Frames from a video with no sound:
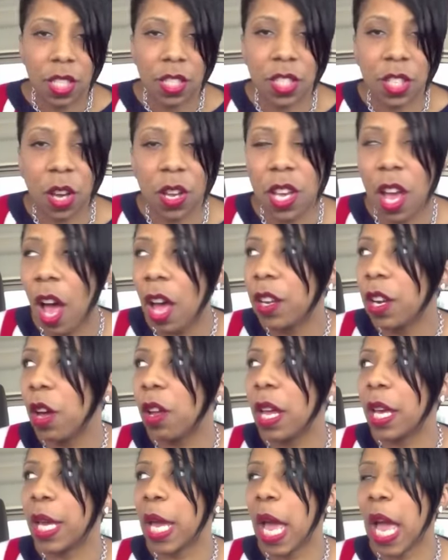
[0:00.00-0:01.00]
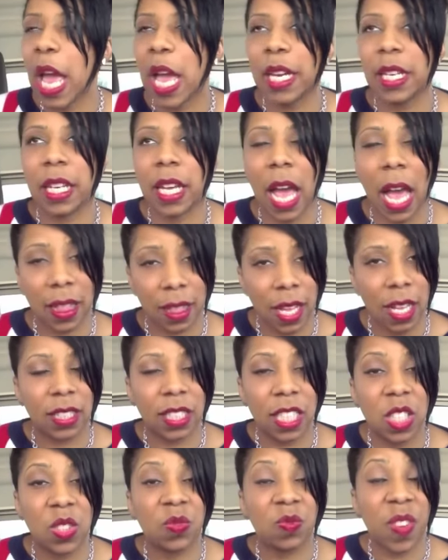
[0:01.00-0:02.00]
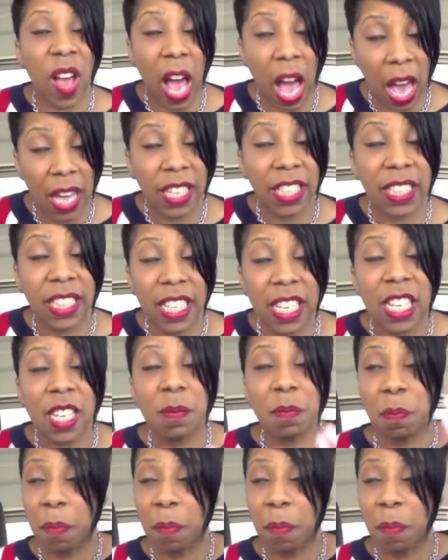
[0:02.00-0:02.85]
So y'all know that Candy, I think this finally